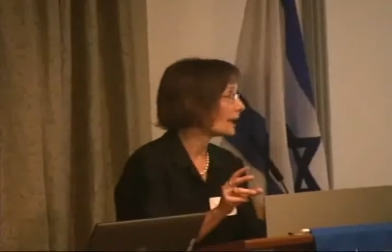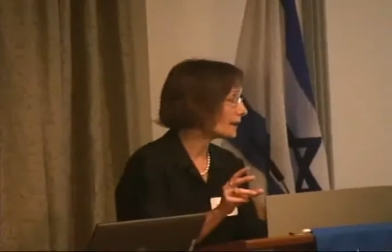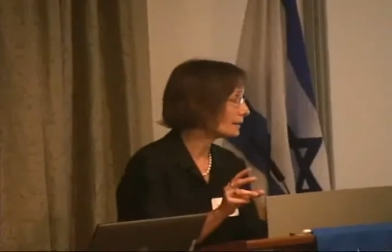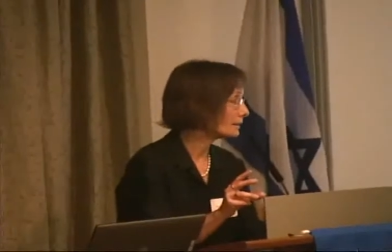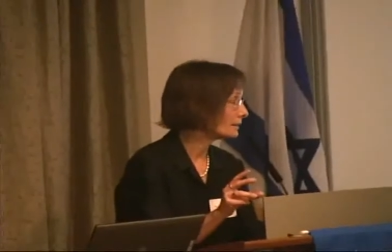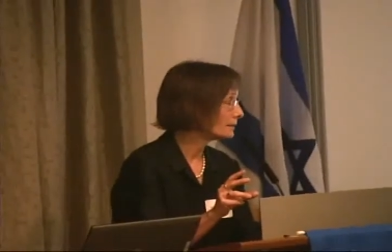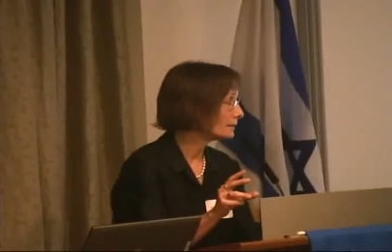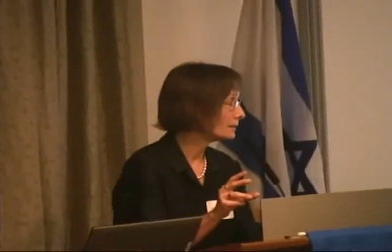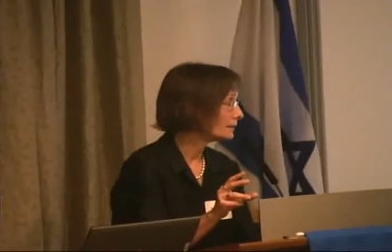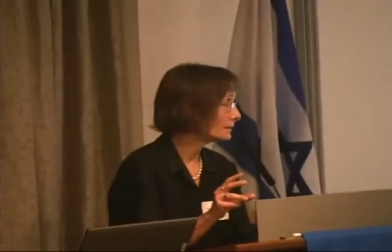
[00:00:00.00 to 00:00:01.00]
at.
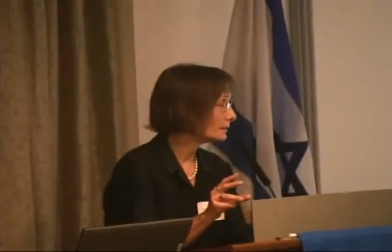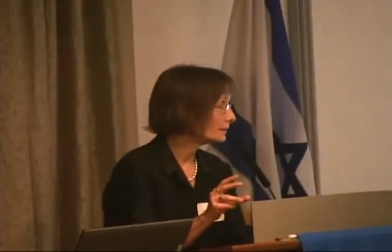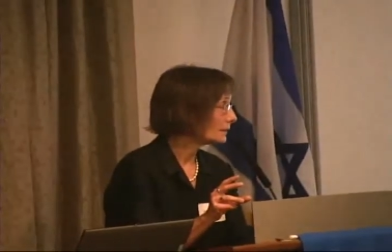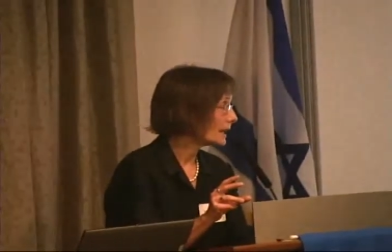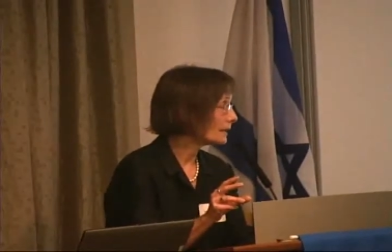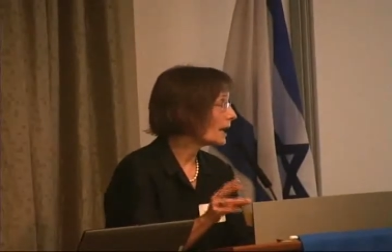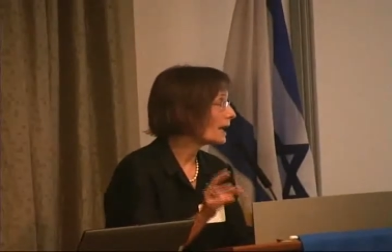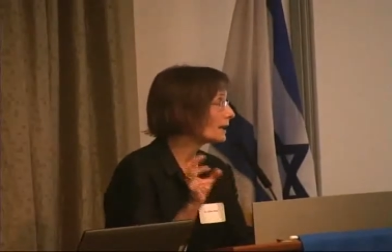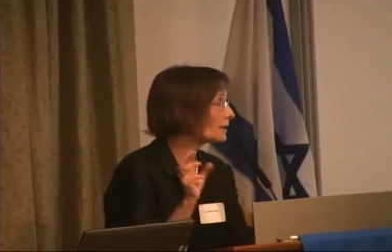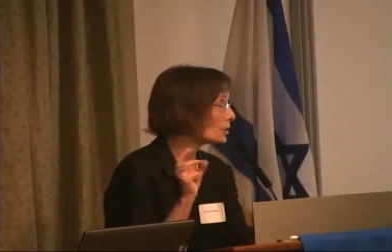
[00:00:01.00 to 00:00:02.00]
And
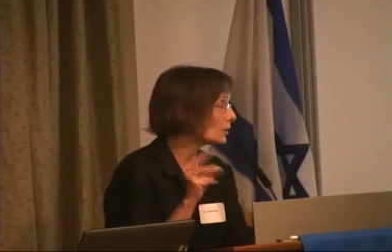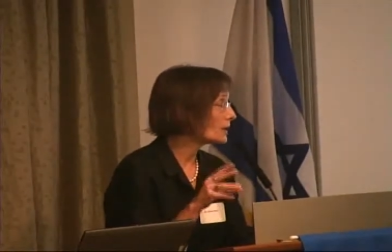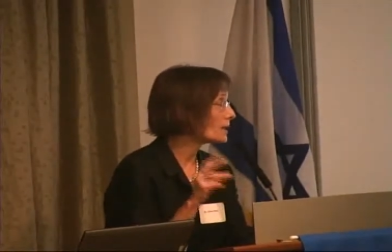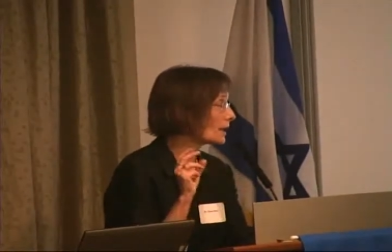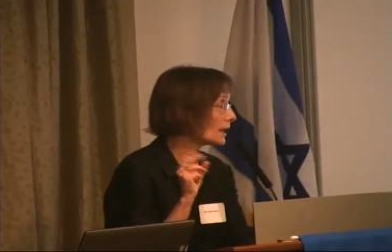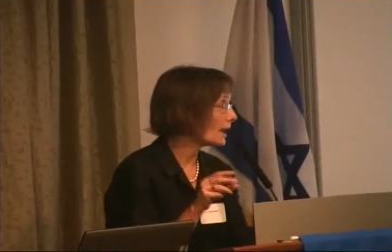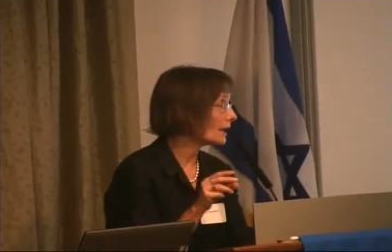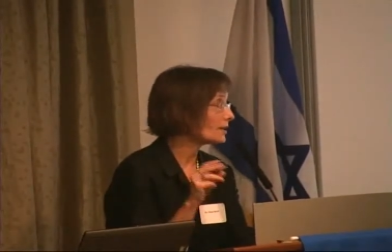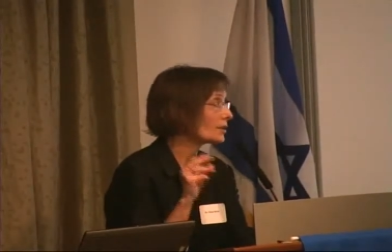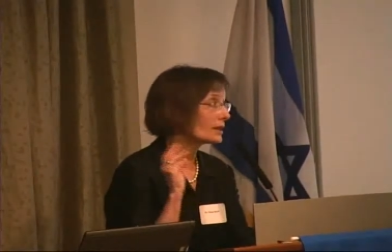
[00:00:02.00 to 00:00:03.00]
like Judy's
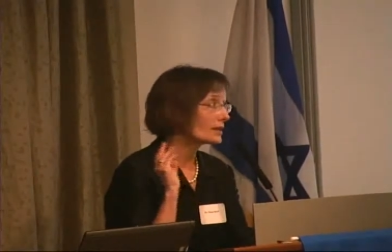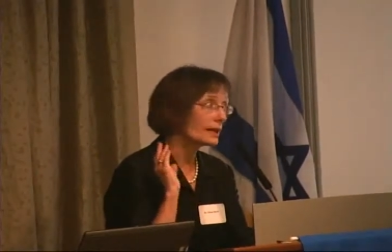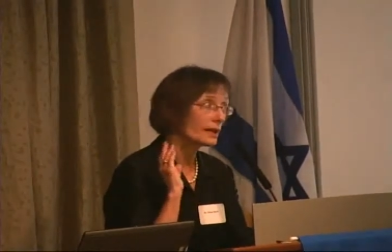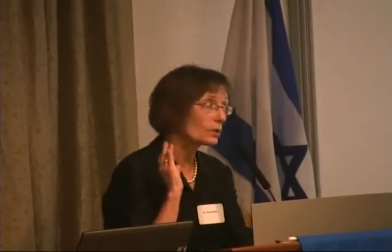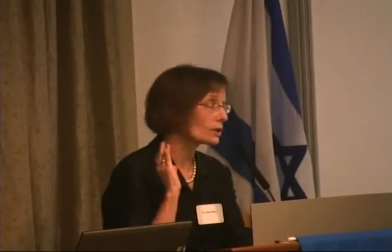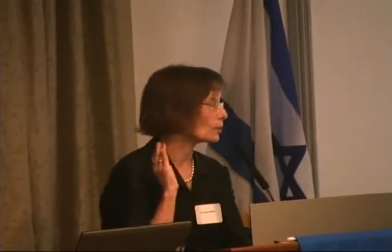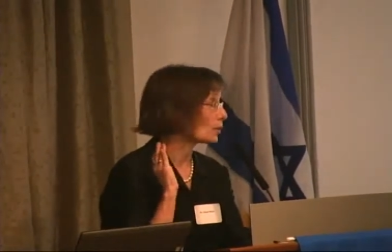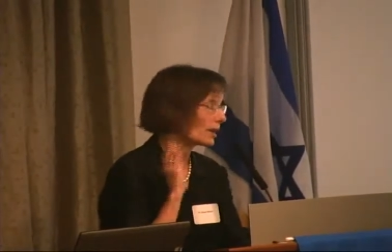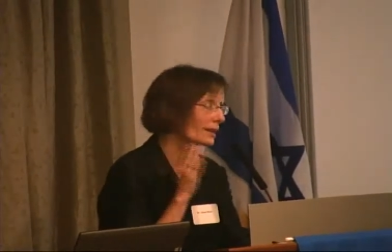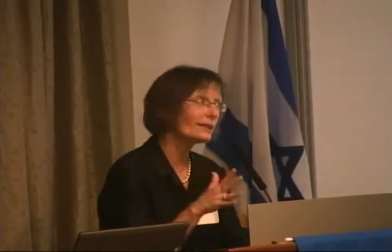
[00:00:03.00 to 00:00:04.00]
oncologist, he was
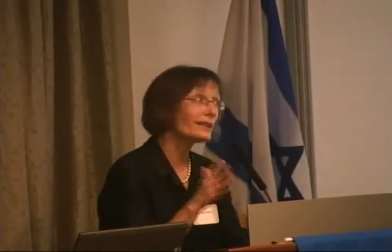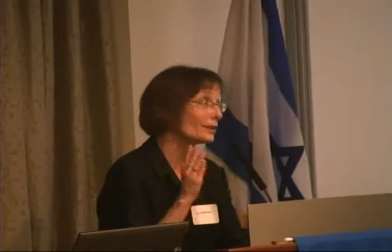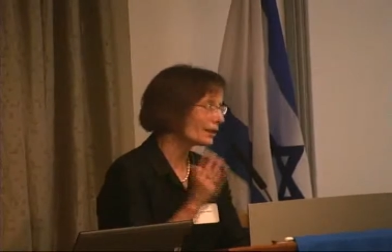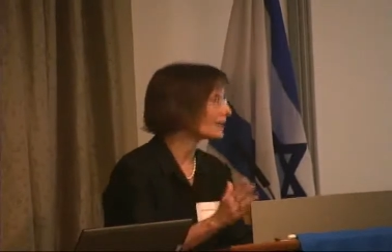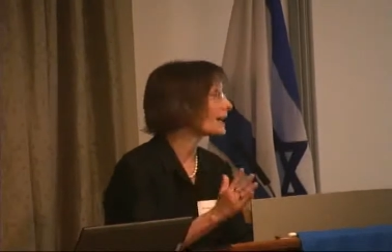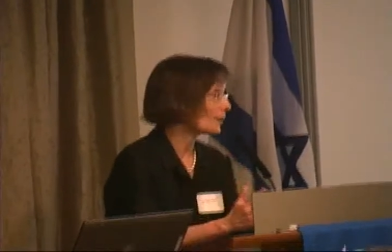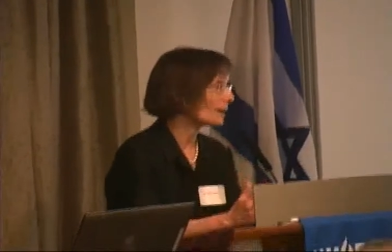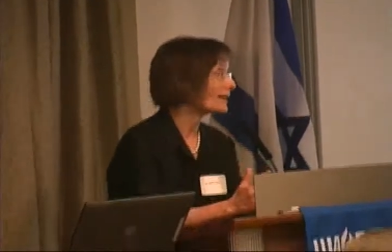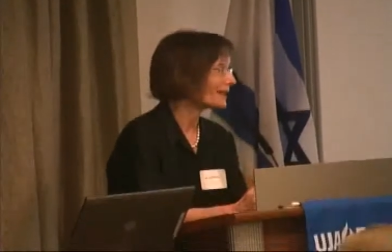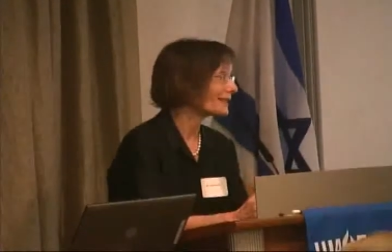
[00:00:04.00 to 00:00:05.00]
really good at
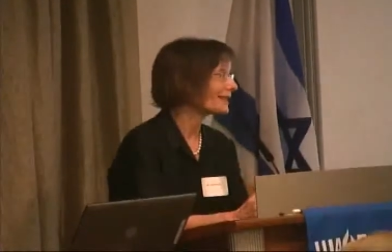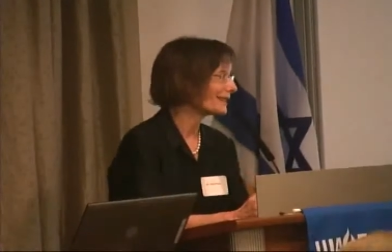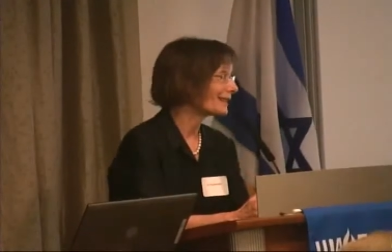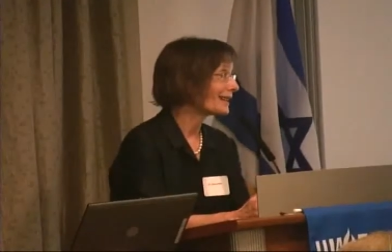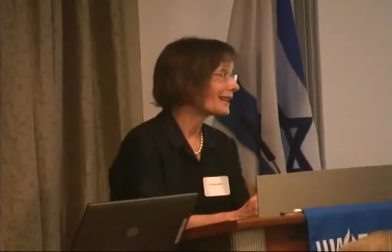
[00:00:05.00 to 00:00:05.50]
what he did.